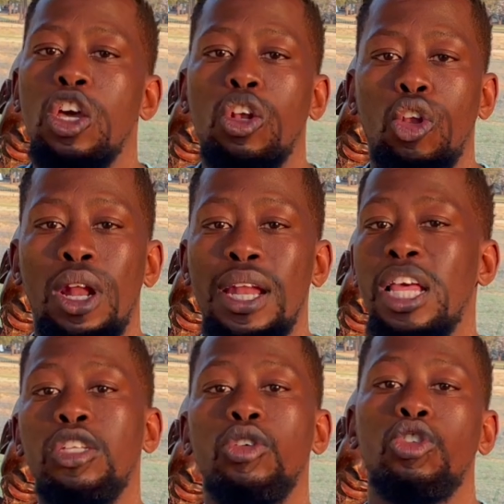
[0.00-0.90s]
Not
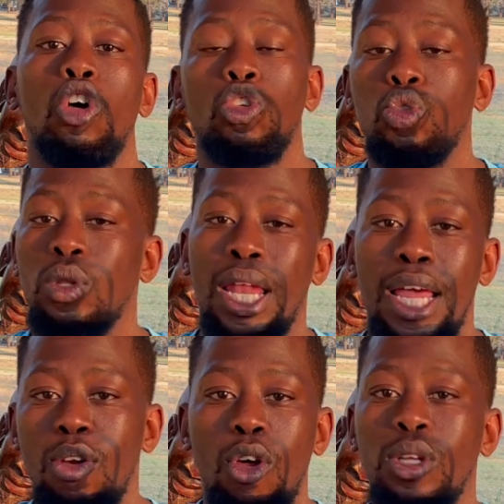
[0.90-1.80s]
unless you talk to the
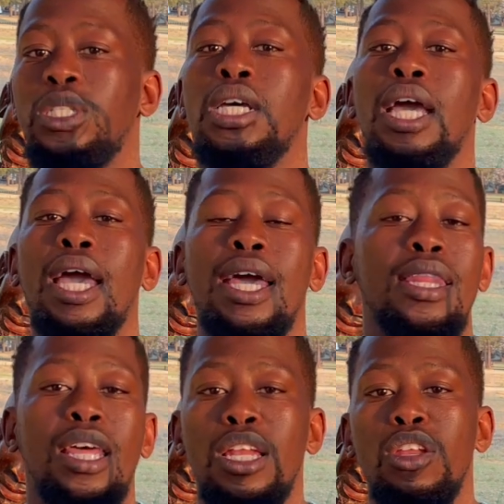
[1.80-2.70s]
landlords, and
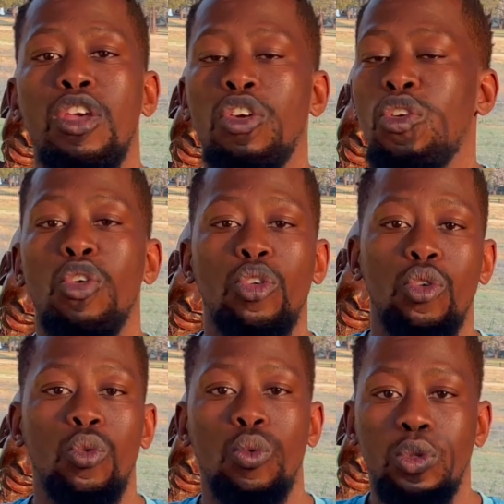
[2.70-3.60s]
then
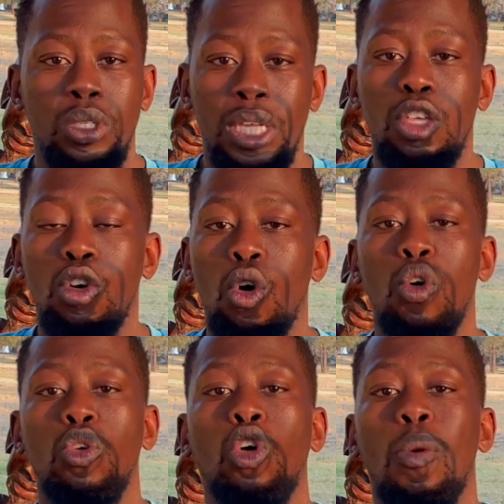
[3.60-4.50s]
you take your
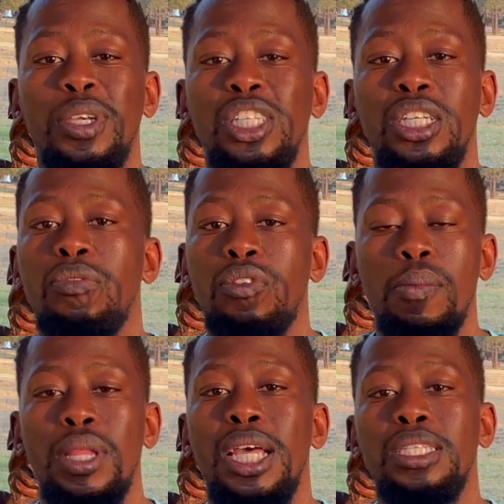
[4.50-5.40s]
own commission from
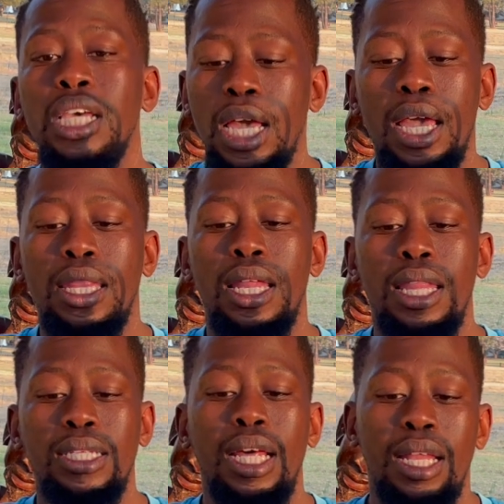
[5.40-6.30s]
that, and then
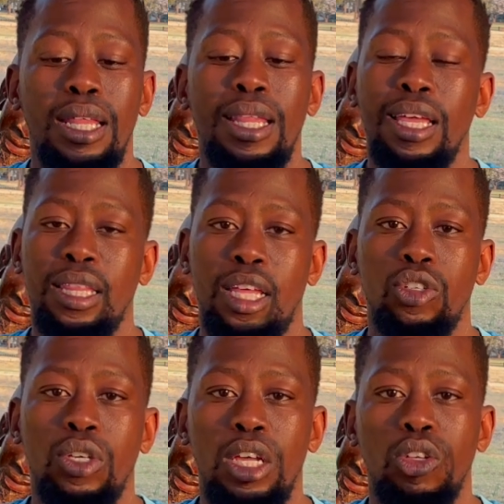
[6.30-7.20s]
that's another thing that you
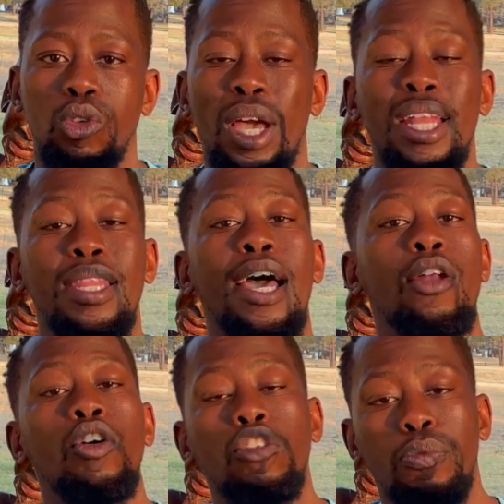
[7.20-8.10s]
can do. And there are a
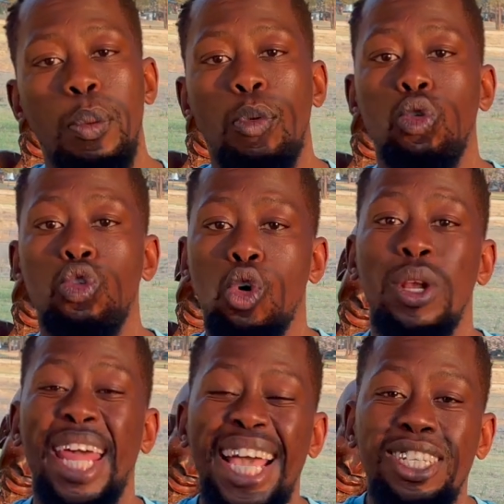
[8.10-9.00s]
lot of people who don't
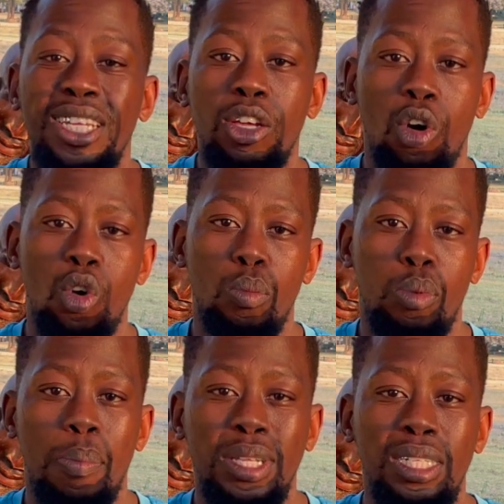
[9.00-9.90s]
actually own
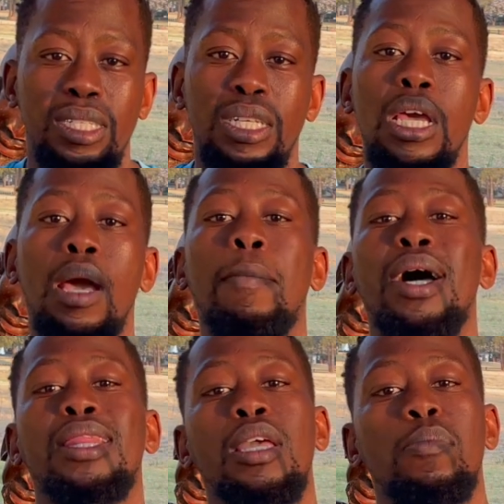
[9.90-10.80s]
properties,
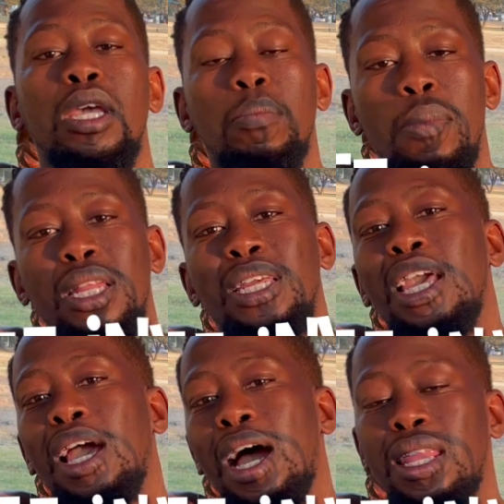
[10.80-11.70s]
but they make money.
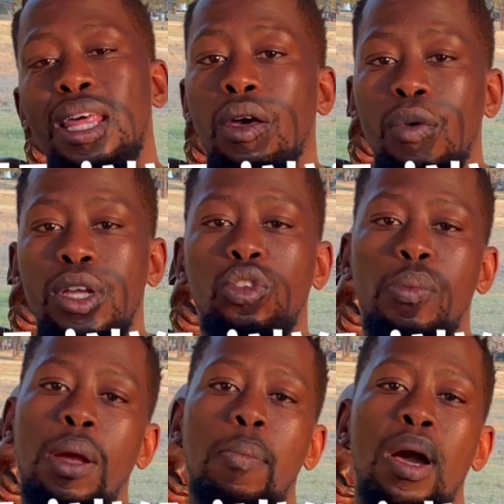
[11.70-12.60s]
Another way to
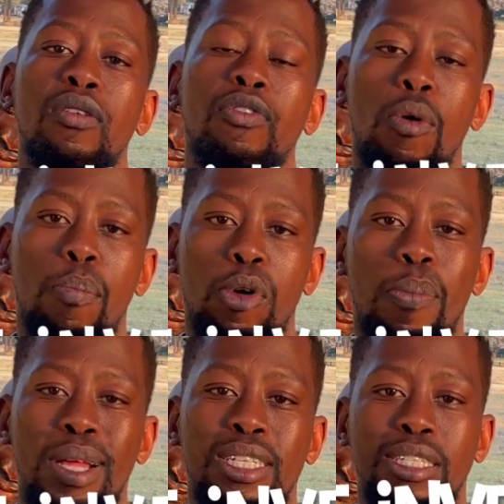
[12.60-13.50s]
make money from
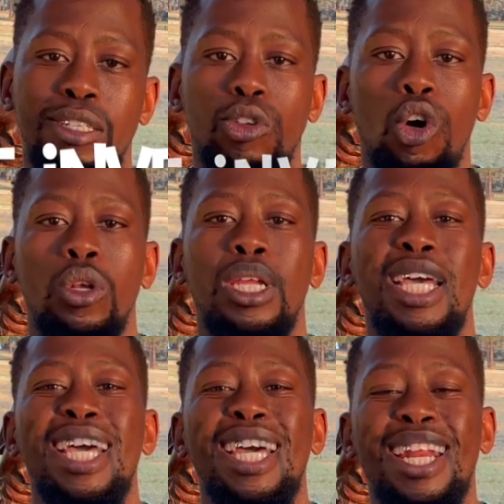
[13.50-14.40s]
properties is called
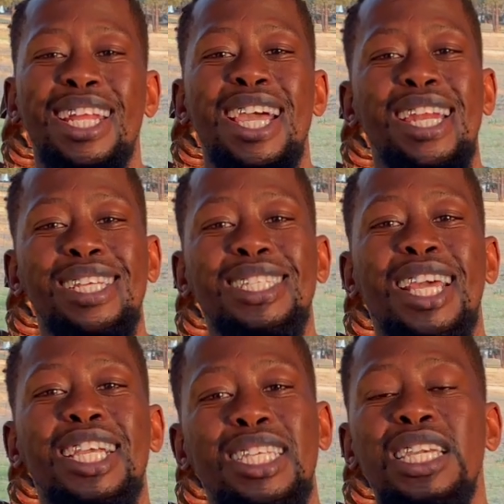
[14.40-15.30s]
real
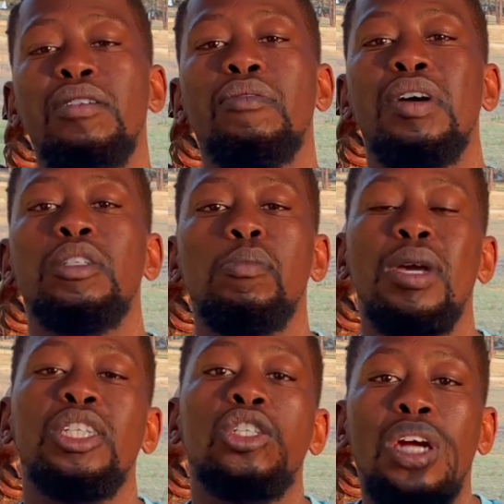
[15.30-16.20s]
estate
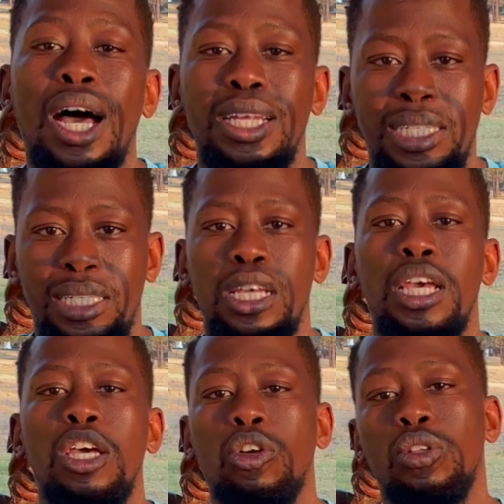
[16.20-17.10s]
investment trusts.
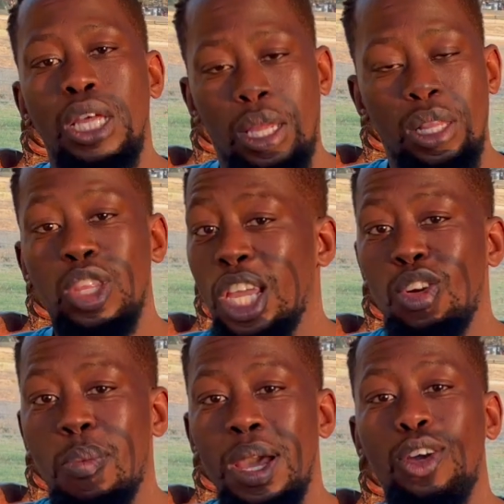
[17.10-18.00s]
They
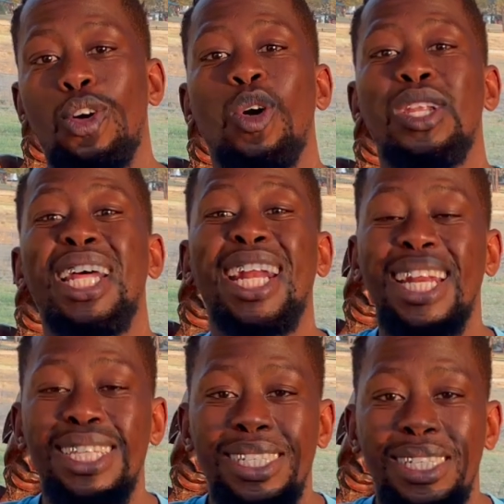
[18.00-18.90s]
normally call the
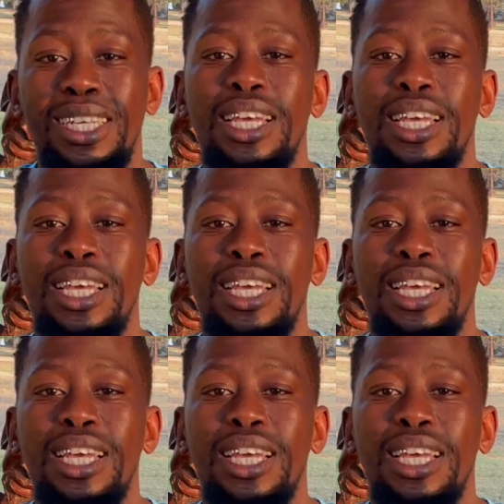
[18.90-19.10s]
REITs.